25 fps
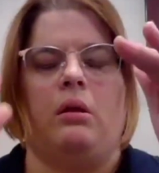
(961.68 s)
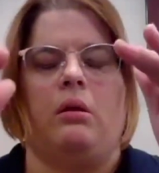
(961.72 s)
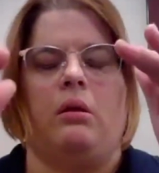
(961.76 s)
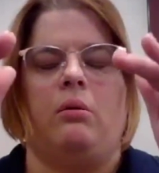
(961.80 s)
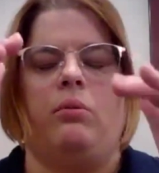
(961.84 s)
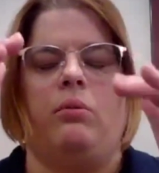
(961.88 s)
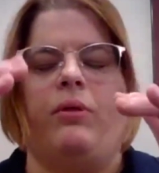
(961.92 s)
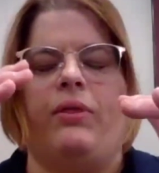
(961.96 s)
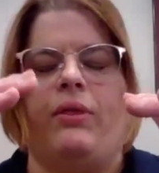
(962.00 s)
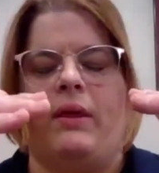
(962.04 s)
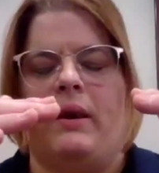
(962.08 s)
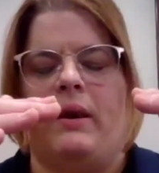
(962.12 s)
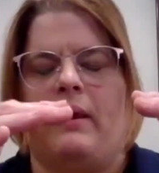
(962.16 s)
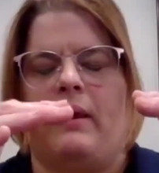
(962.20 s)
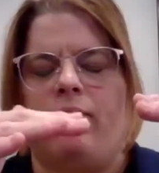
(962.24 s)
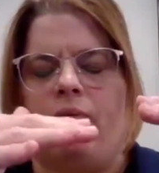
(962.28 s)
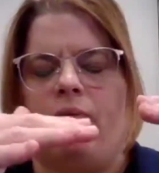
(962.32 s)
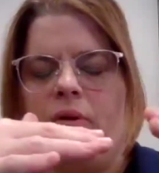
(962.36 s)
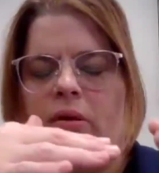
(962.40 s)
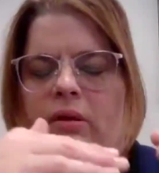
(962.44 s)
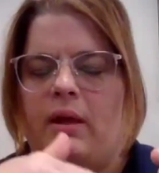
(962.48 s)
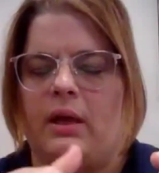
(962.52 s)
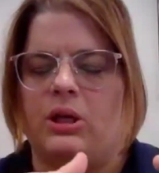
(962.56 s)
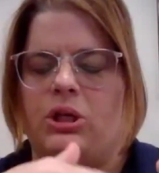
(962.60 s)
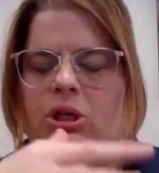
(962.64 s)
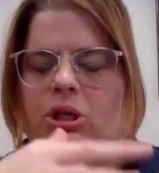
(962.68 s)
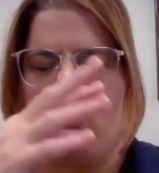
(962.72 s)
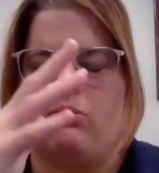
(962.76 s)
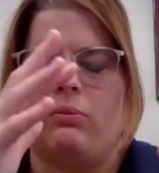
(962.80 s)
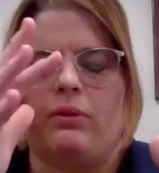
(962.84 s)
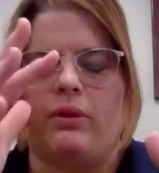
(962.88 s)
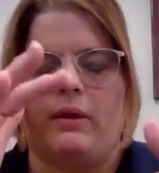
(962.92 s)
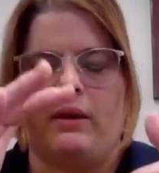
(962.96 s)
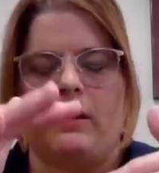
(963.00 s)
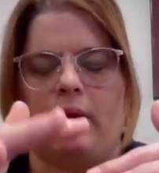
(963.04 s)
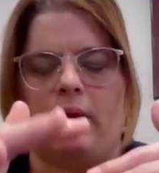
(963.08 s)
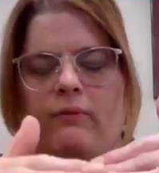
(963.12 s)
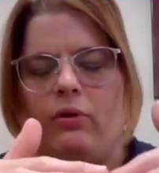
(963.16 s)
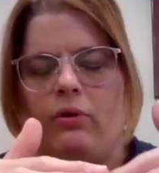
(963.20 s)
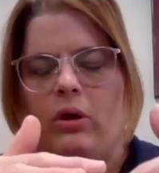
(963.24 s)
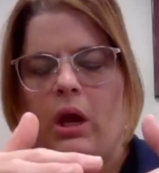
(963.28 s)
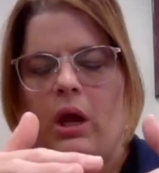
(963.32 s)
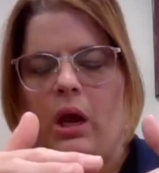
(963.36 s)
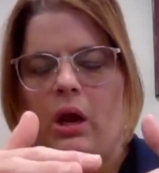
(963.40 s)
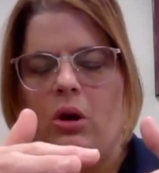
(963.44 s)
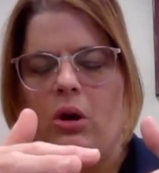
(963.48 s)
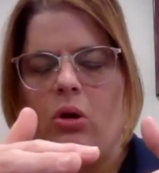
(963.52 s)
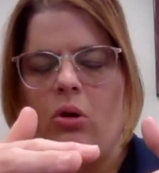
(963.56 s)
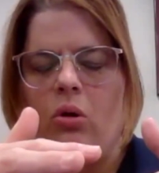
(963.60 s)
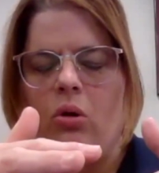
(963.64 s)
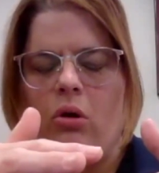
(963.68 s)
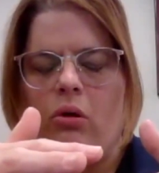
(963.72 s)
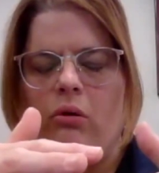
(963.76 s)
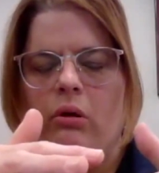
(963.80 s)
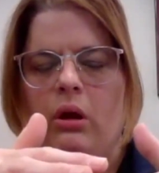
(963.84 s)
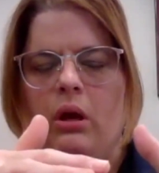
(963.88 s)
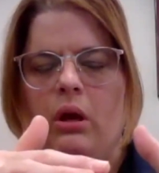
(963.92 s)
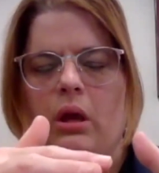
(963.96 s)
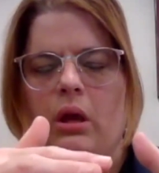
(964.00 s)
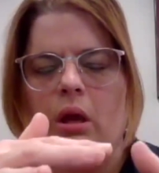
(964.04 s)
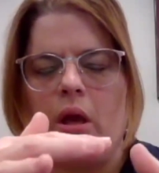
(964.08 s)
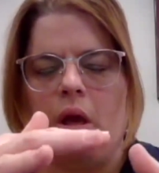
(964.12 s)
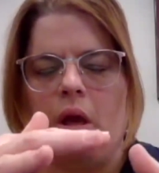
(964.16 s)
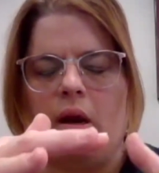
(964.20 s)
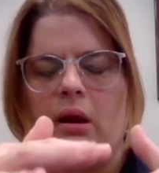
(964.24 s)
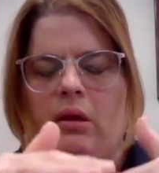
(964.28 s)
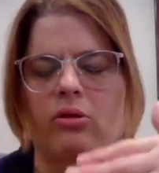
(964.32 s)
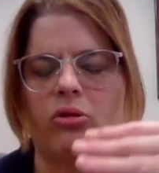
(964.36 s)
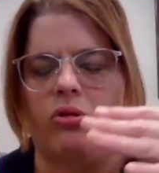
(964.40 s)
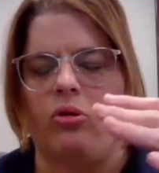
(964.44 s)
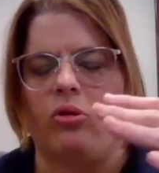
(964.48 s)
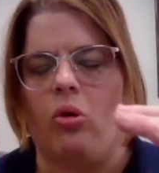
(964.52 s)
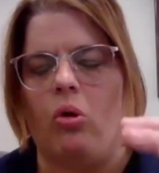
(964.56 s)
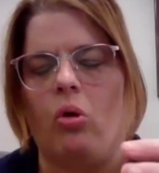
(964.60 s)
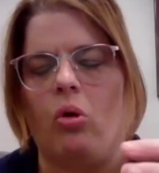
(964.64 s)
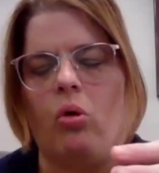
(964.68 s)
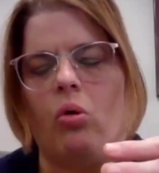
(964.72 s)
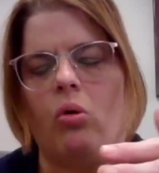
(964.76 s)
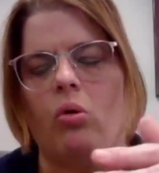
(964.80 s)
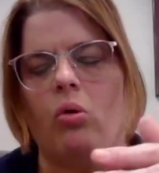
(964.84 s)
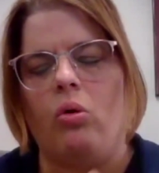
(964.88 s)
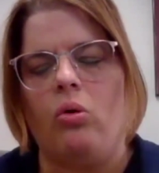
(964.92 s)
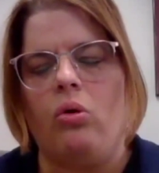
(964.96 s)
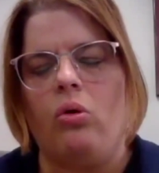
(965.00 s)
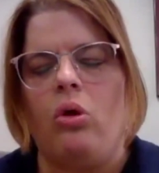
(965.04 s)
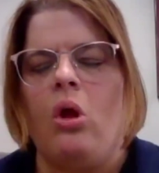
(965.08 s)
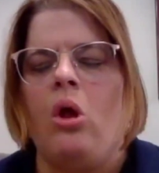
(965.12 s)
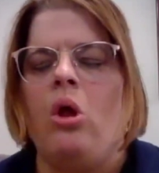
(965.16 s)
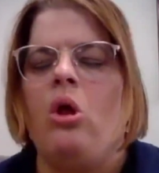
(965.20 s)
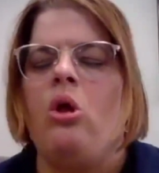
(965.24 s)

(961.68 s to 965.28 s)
within every section, within every category, and as a whole.